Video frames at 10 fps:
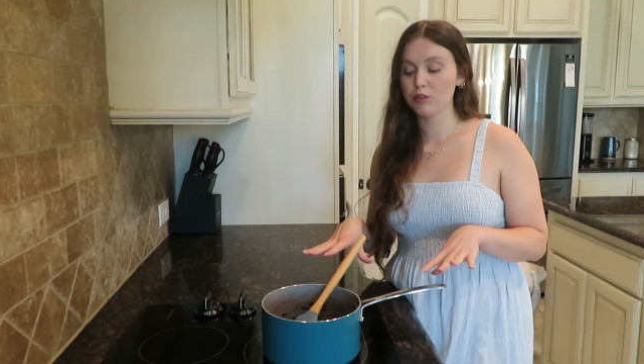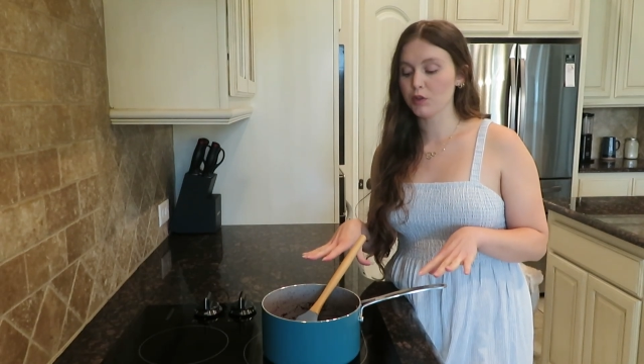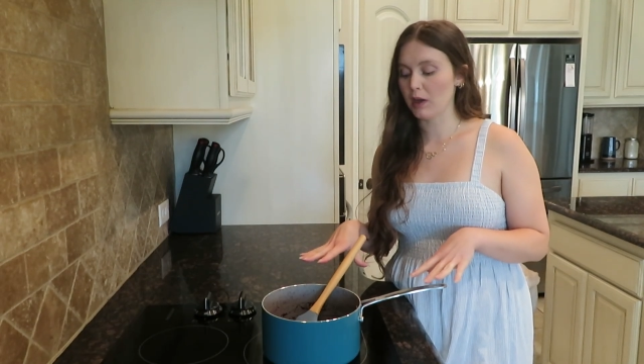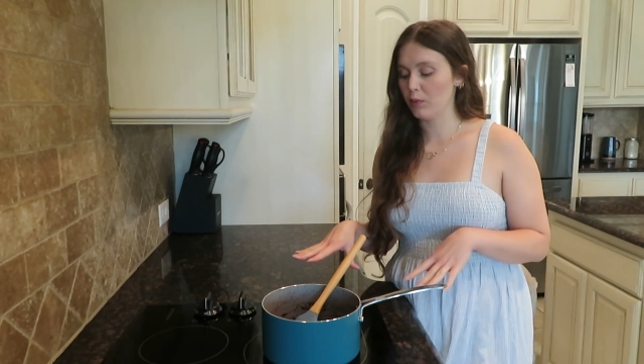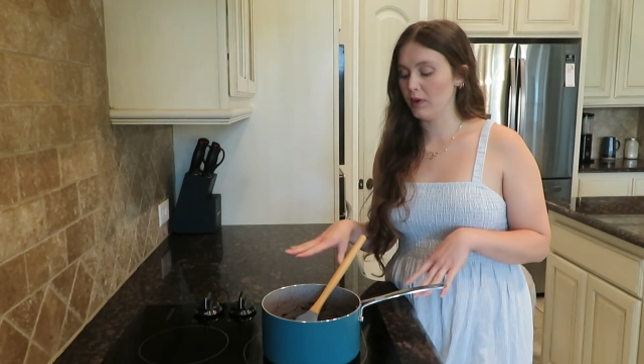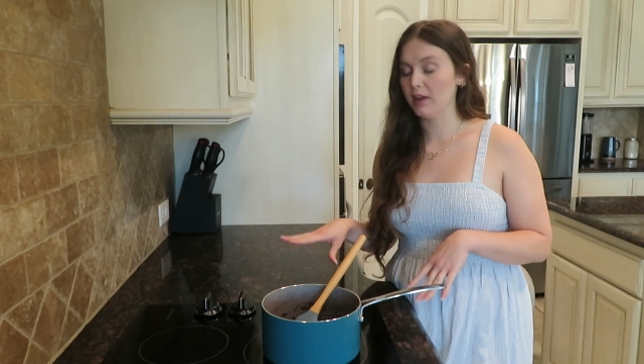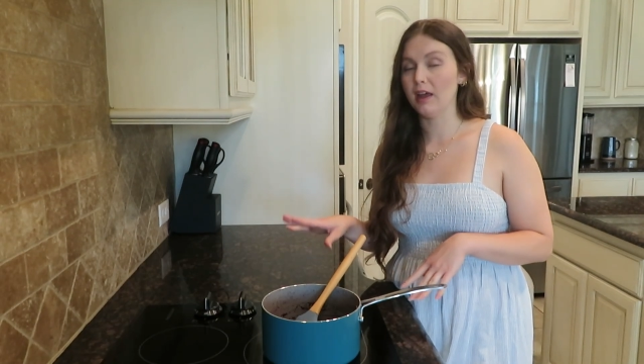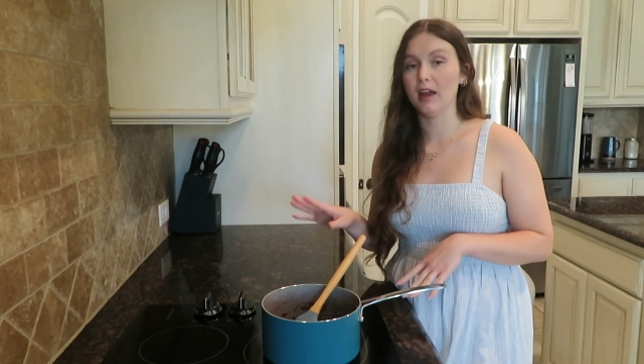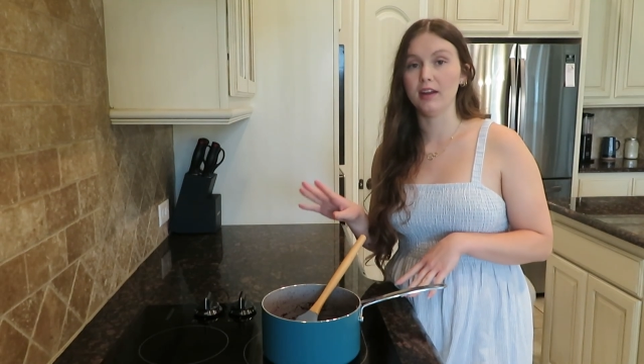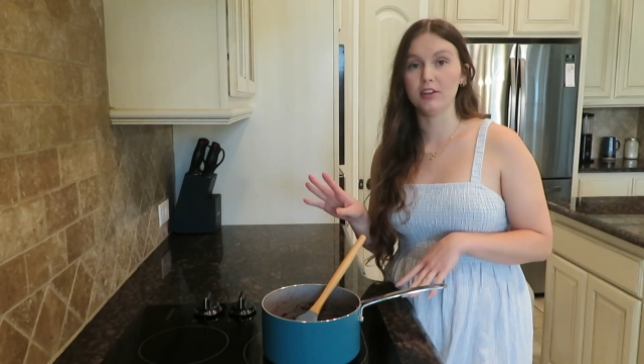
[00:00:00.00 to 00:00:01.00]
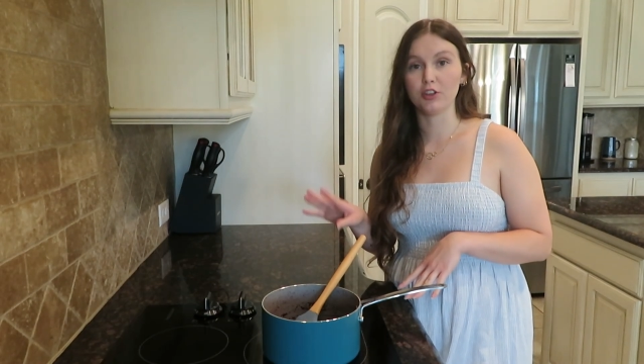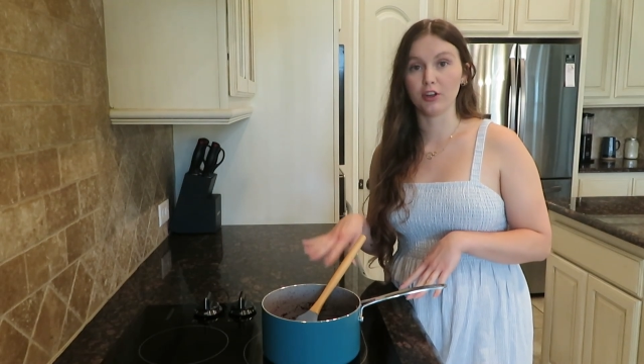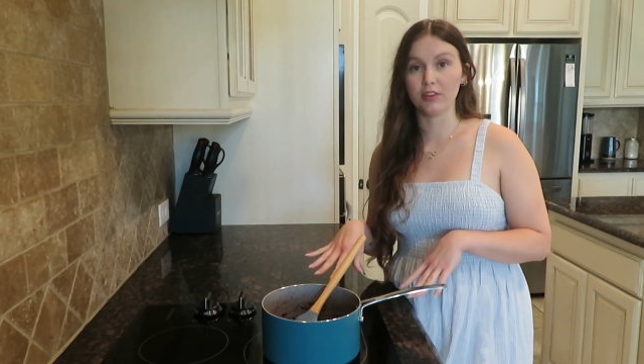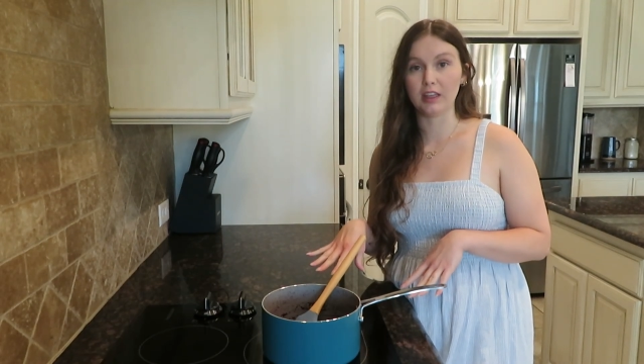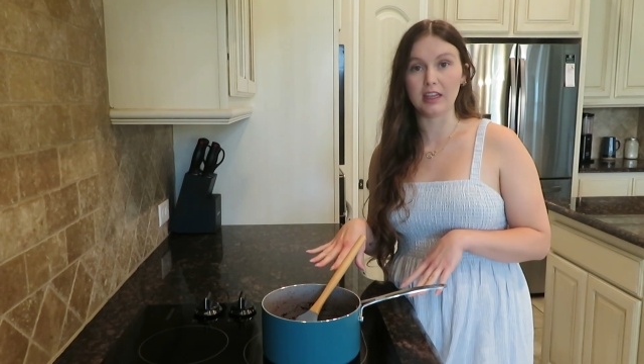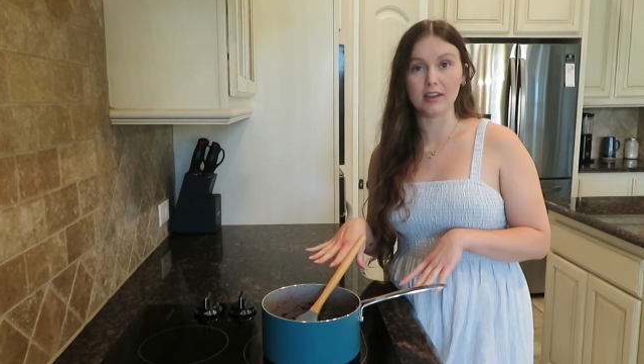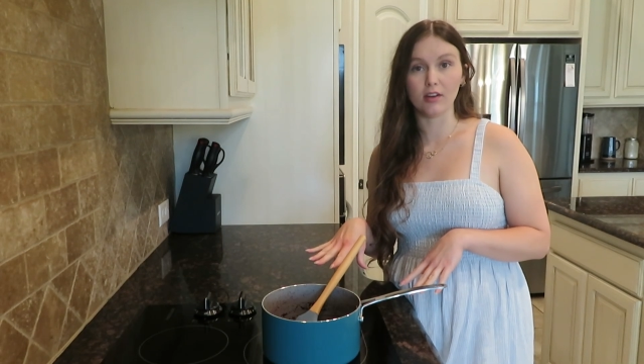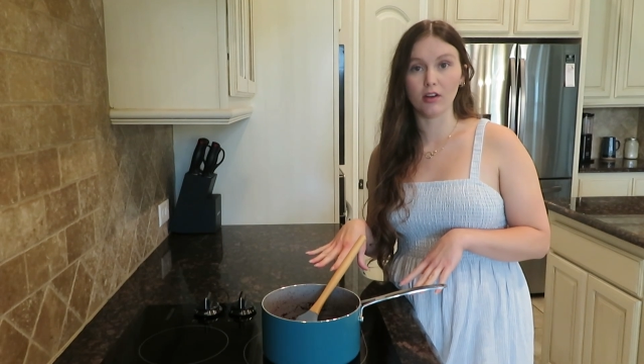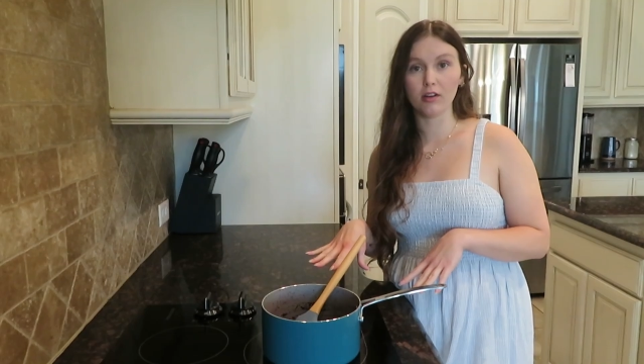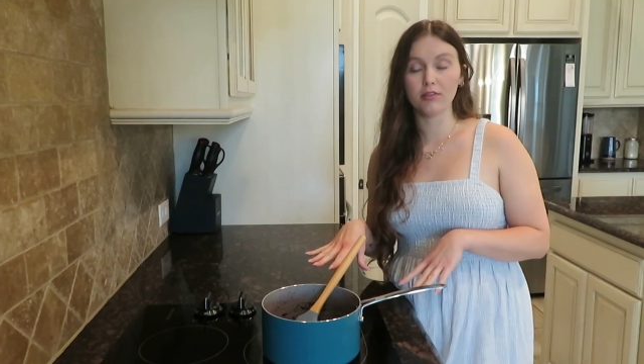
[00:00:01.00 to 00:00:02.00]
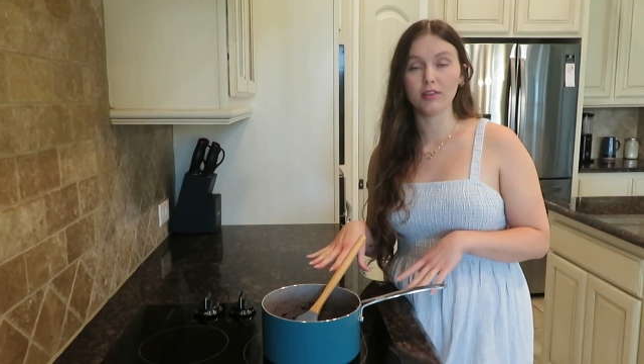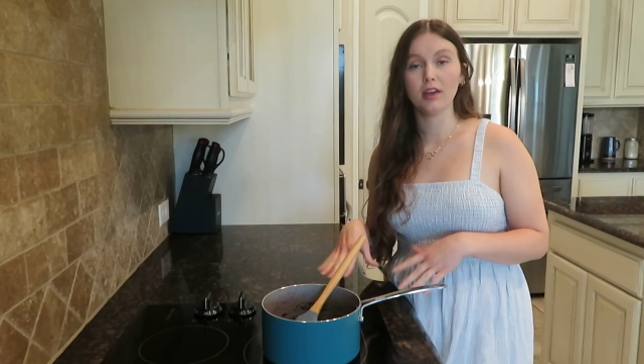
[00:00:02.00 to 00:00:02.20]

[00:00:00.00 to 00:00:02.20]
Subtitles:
so I went ahead and turned the heat off.